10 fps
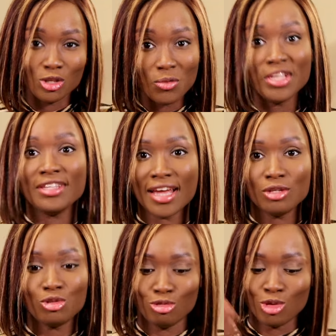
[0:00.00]
it's always
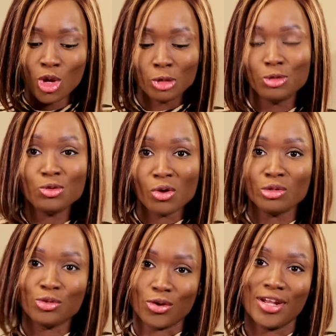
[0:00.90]
nice to do
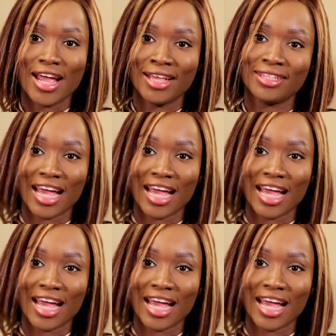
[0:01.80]
unto others